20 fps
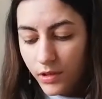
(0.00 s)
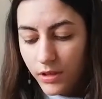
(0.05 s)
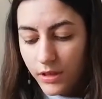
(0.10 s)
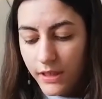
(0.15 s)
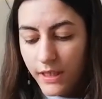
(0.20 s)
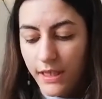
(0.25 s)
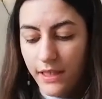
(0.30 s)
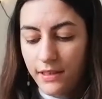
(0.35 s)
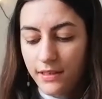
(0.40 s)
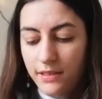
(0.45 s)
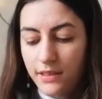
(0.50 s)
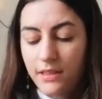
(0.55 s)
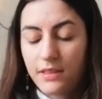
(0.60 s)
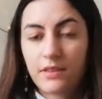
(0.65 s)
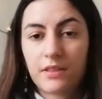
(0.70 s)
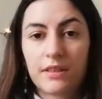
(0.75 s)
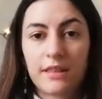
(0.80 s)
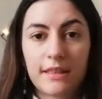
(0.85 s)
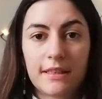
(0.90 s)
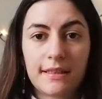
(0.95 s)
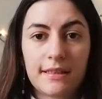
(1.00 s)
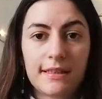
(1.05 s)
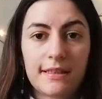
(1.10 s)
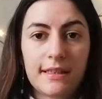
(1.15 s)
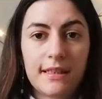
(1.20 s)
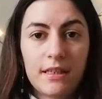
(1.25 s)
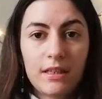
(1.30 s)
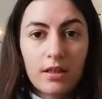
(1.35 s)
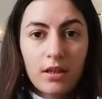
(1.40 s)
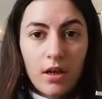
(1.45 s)
Okay, so as you can
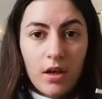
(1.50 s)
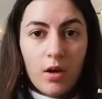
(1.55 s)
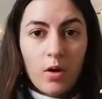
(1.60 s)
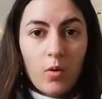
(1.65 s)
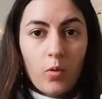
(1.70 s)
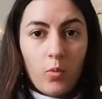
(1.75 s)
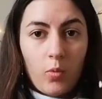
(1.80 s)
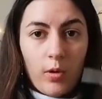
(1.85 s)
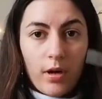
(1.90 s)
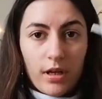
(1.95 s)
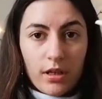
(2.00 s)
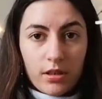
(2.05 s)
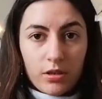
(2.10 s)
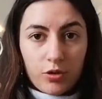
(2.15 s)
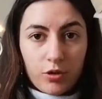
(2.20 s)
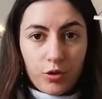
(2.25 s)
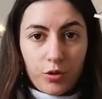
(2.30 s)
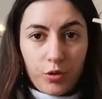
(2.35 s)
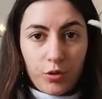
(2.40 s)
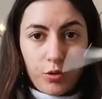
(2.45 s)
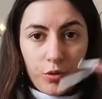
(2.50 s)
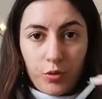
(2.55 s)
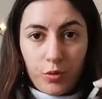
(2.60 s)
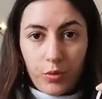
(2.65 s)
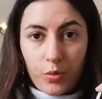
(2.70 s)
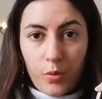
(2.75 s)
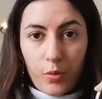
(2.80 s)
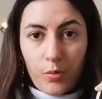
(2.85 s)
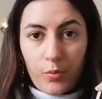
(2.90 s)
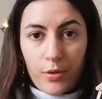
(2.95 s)
see, 1, 2,
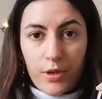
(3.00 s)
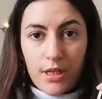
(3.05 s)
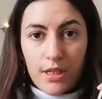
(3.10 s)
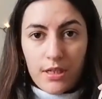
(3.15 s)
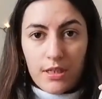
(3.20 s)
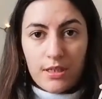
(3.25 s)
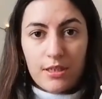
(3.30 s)
3.